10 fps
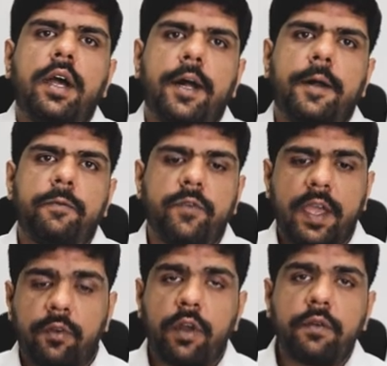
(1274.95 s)
Um, we
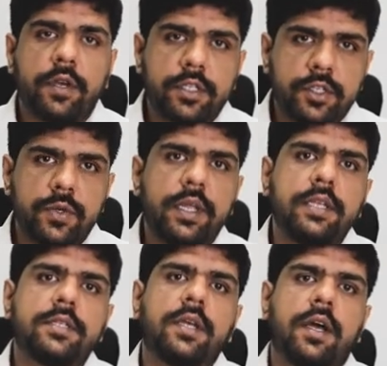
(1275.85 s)
have a lot of good
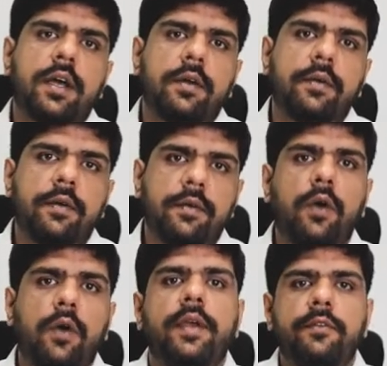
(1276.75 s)
stories. Uh,
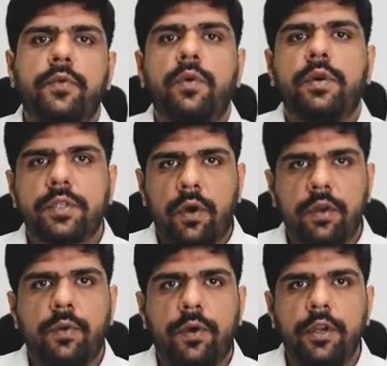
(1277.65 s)
now we have to focus
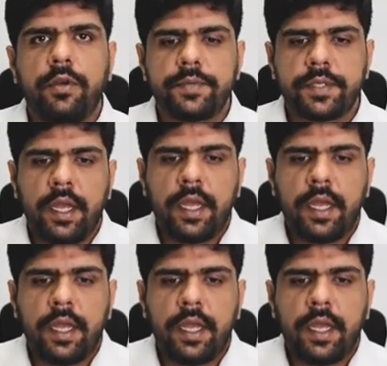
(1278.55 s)
on volumes.